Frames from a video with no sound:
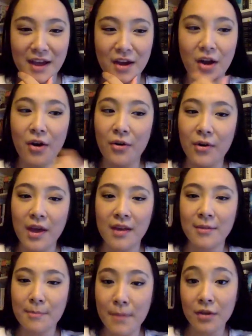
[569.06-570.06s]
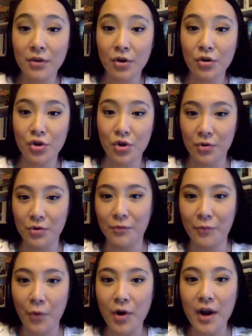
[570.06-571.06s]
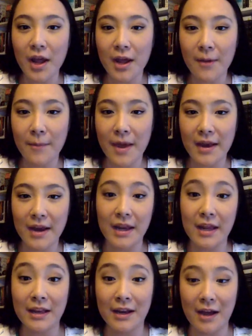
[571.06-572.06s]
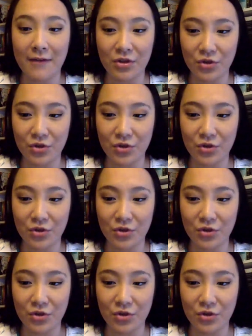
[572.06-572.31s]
that, oh, his mother chose for him and then he didn't yeah.